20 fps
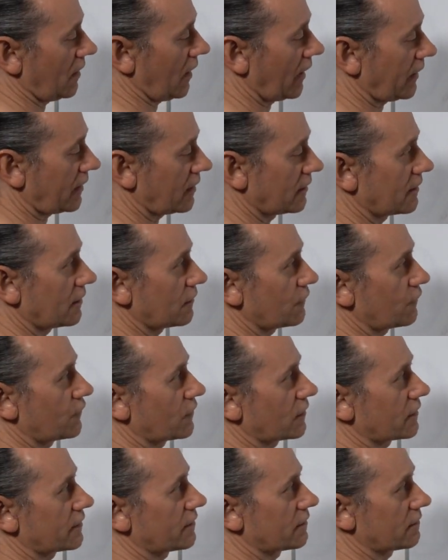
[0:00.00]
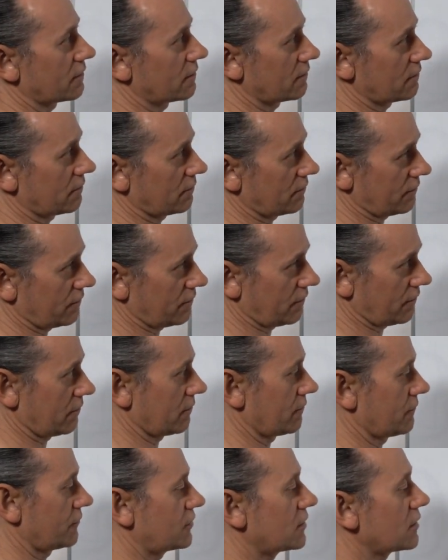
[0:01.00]
I can now fill in
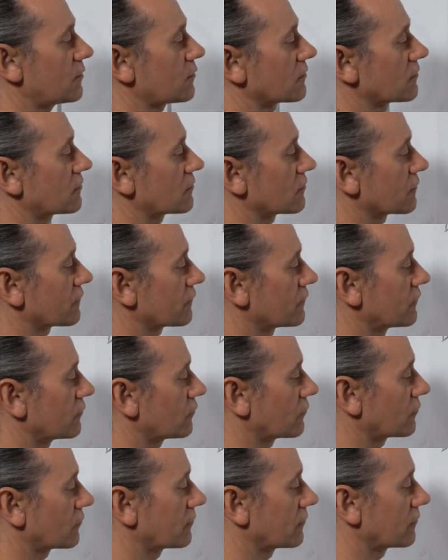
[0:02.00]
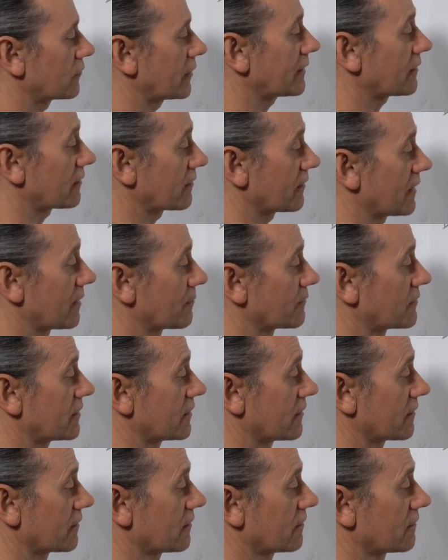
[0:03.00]
the sequence of letter names
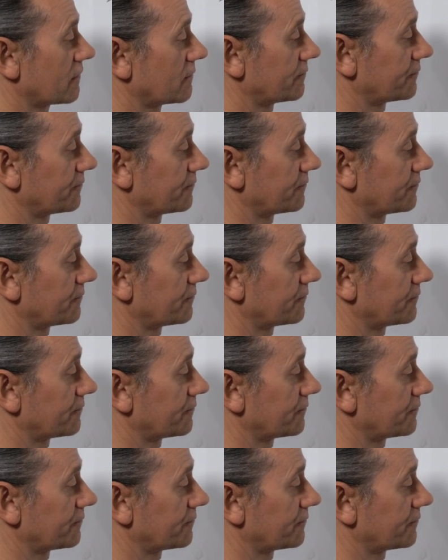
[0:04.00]
here,